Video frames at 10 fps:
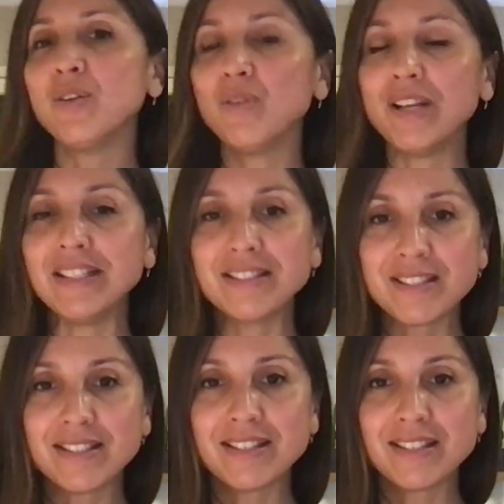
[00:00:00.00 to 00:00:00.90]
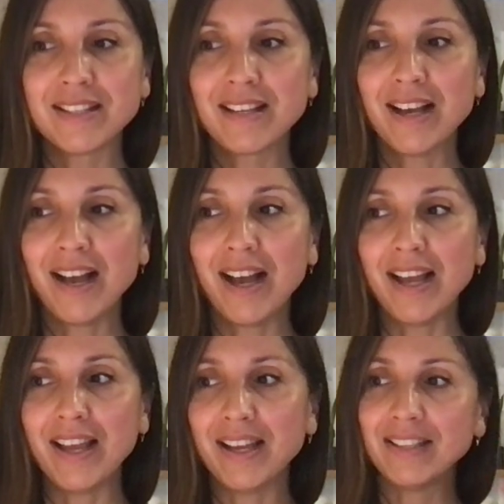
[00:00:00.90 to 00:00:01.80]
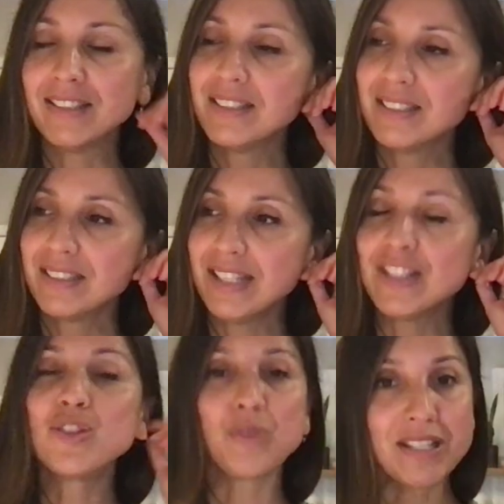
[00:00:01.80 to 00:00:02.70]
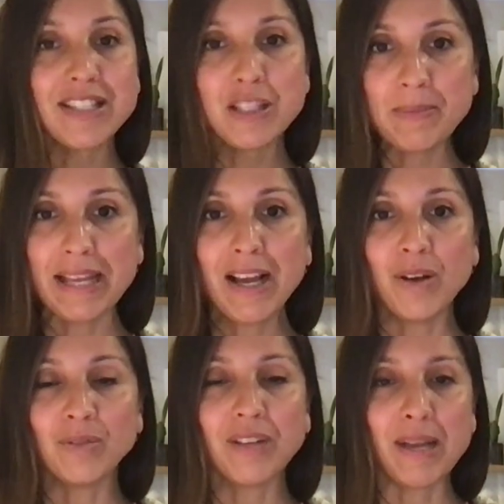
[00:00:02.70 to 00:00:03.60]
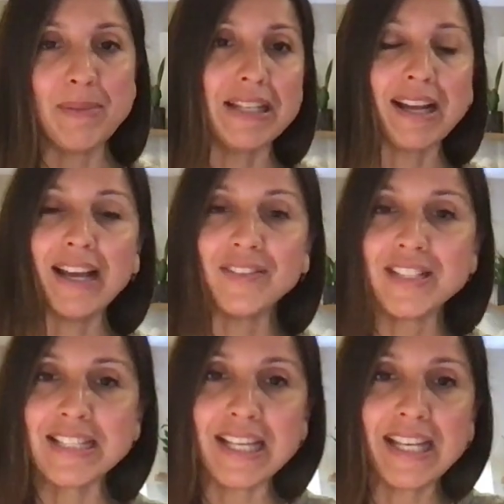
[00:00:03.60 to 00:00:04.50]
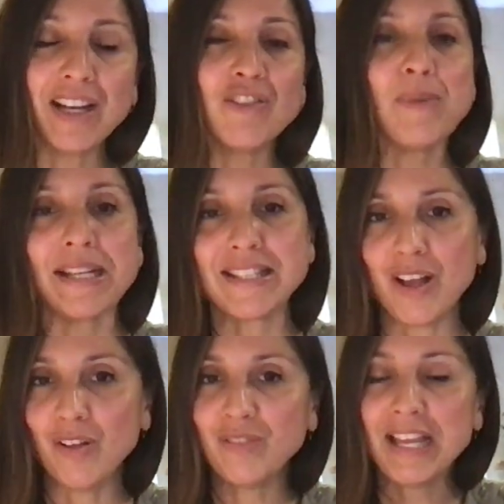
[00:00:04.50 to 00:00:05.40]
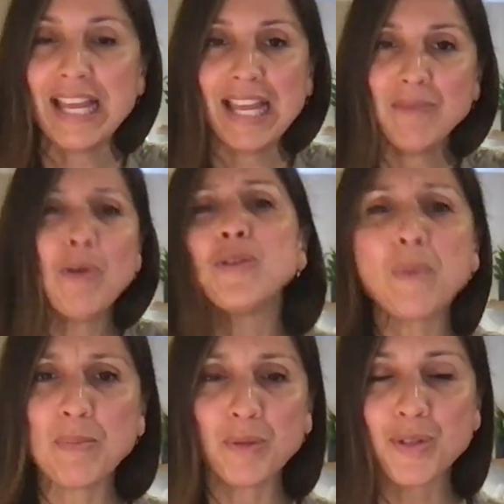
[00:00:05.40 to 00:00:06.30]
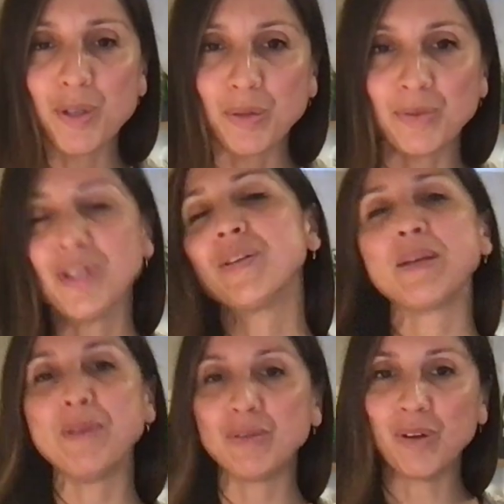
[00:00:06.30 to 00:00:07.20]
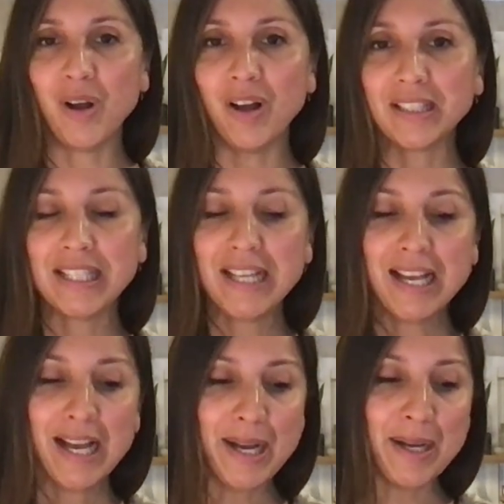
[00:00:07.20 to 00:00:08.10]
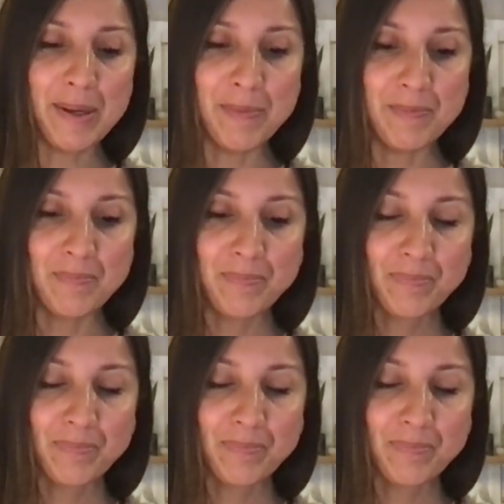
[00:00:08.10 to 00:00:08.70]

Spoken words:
it's, I, it stresses me out. I mean, I have to take care of myself. Most people do, don't get me wrong. Um,